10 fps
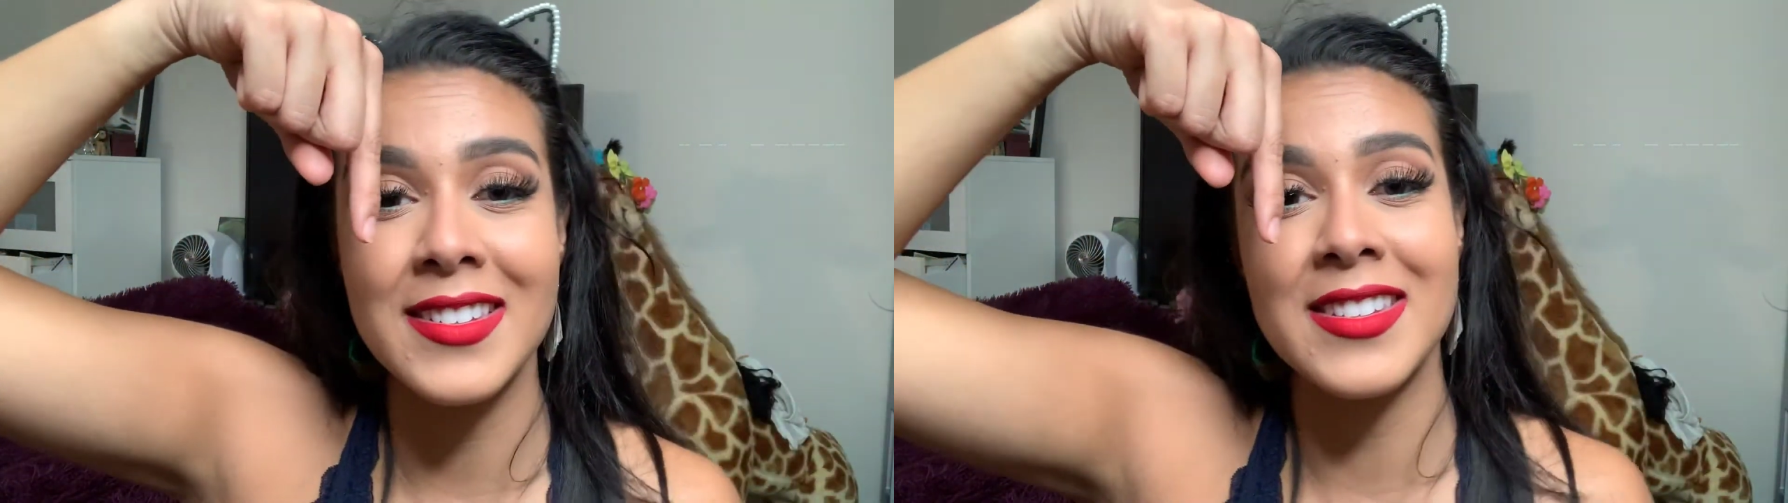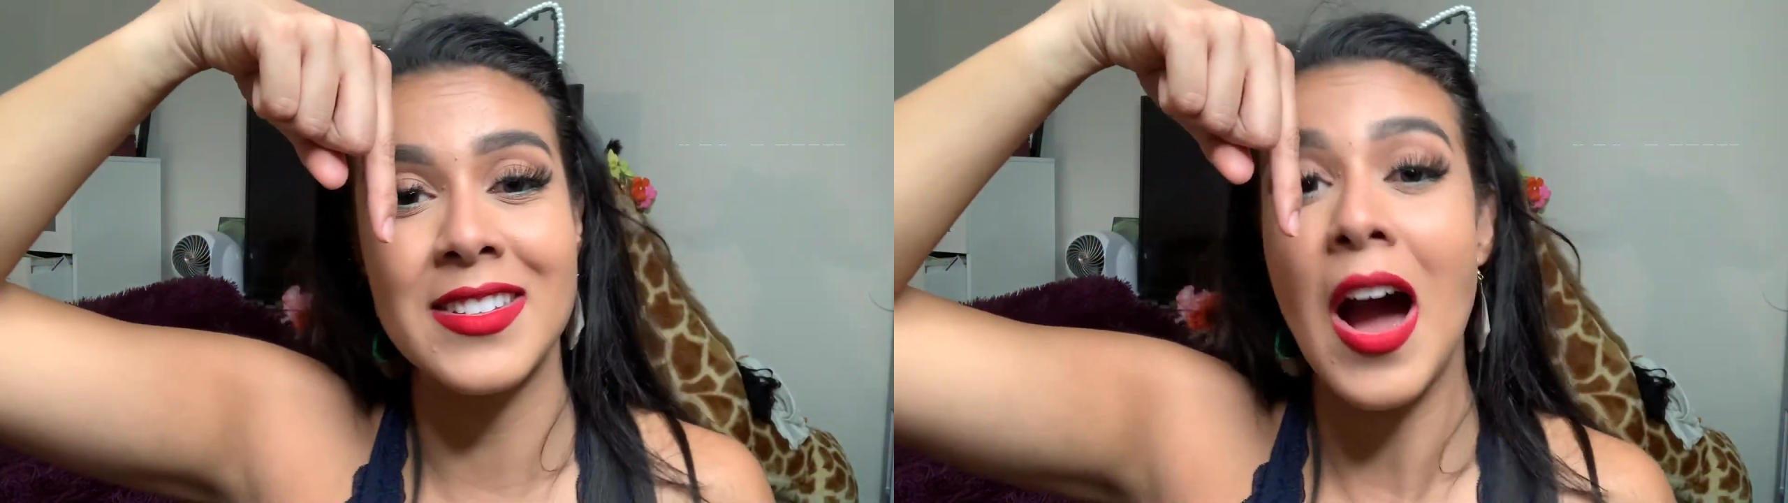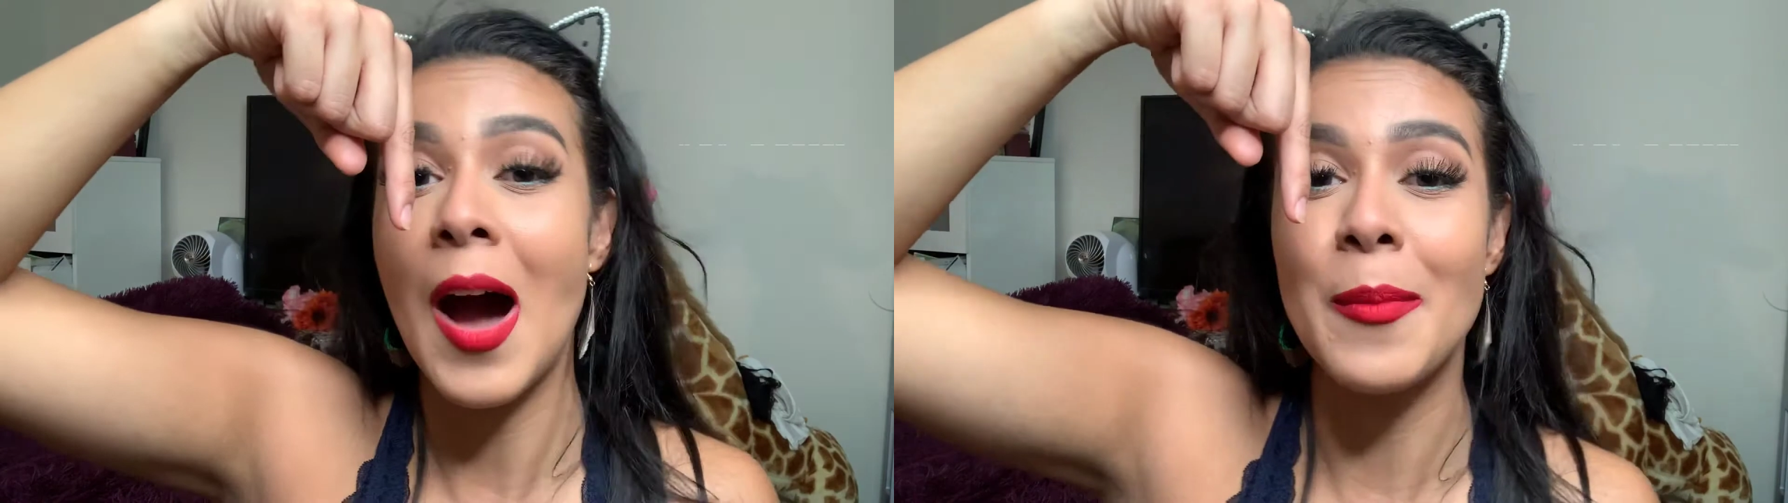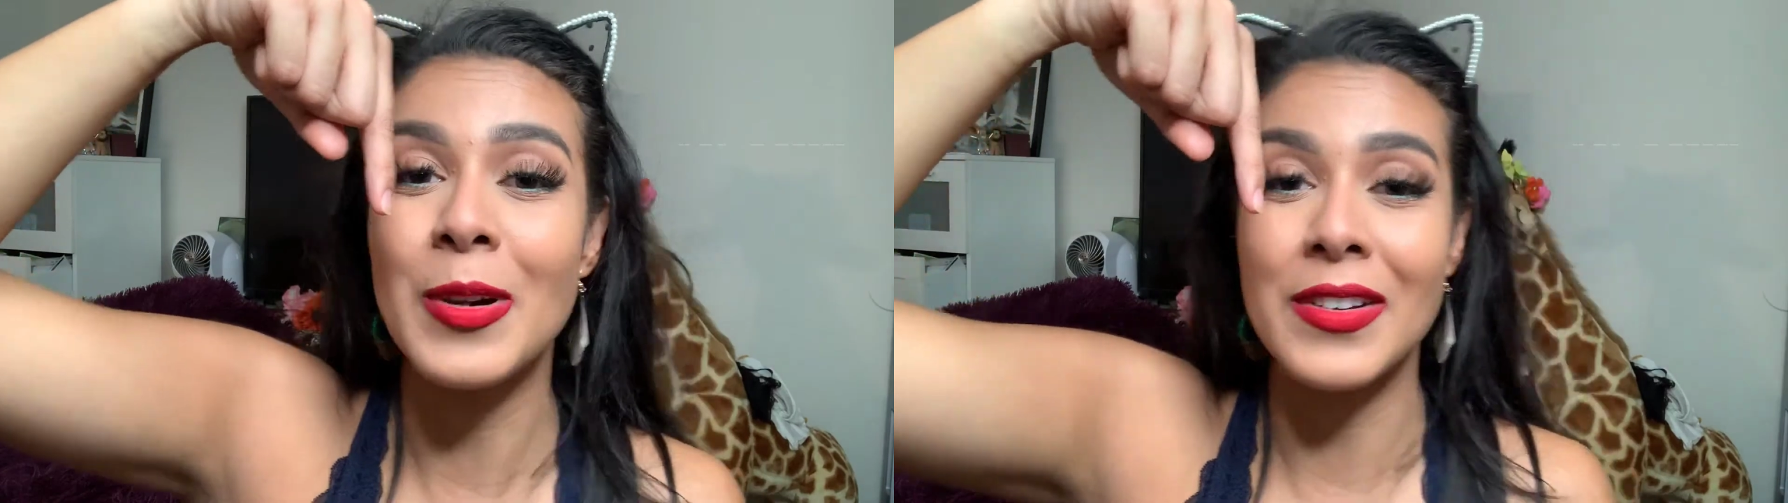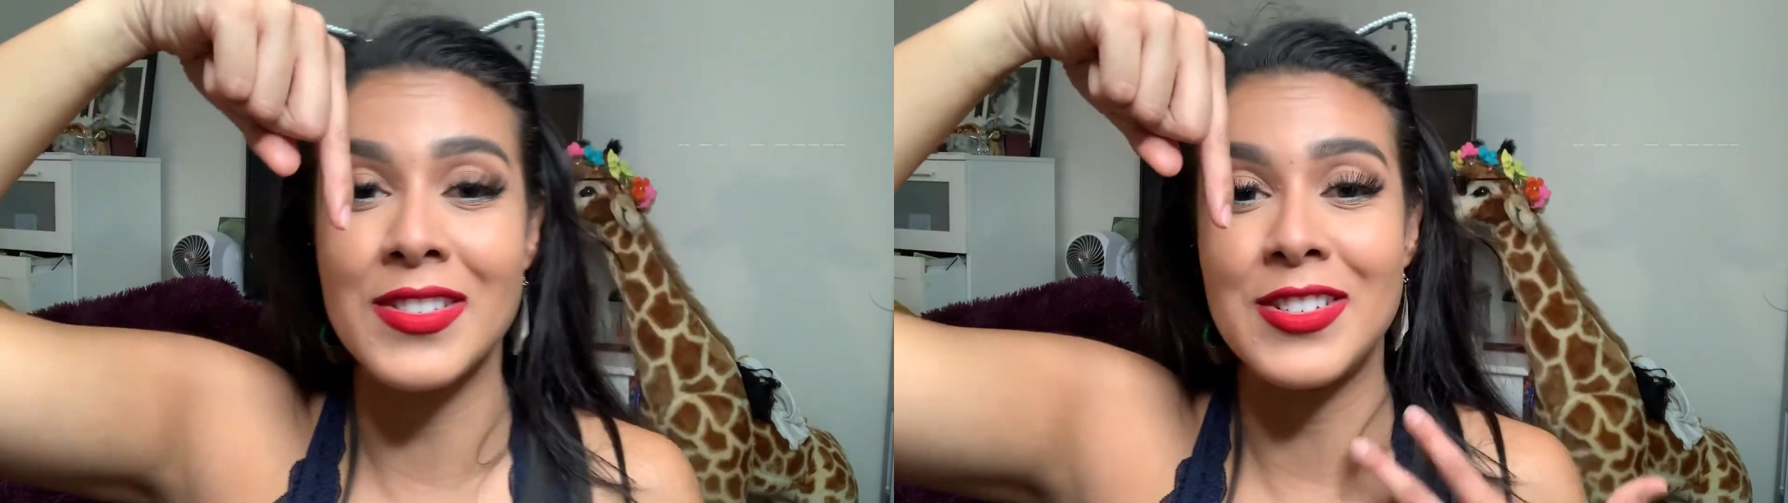stop what
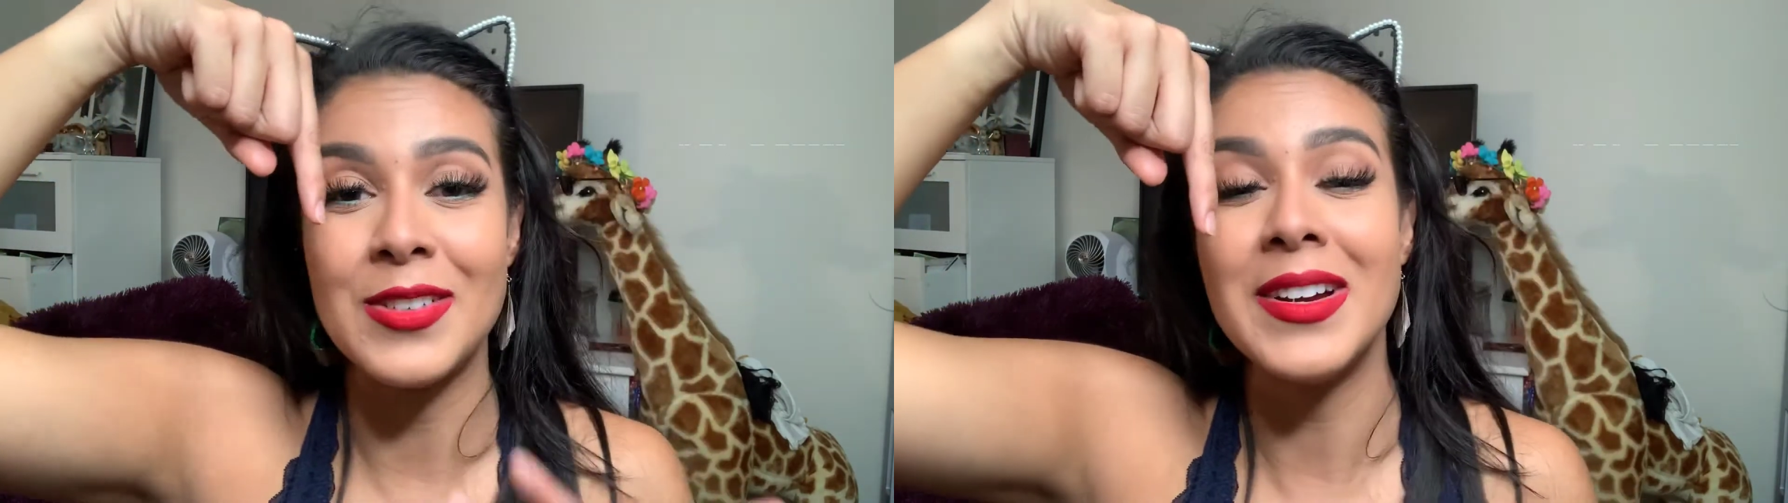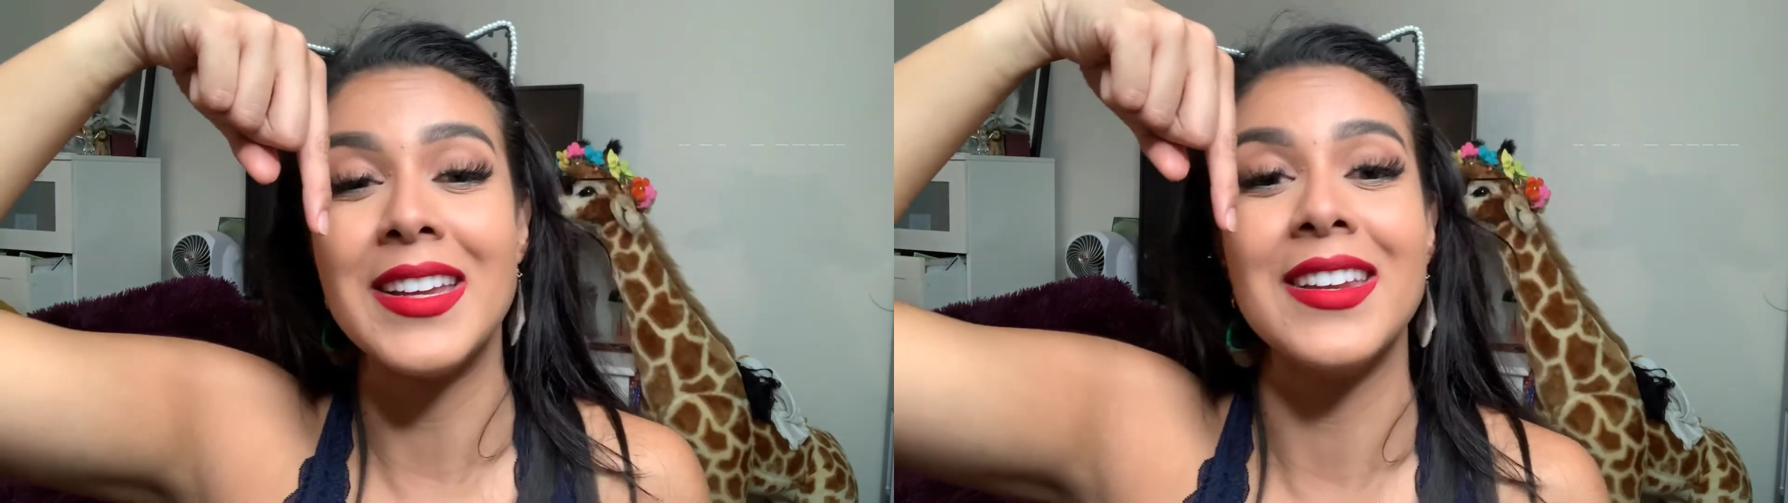I was doing,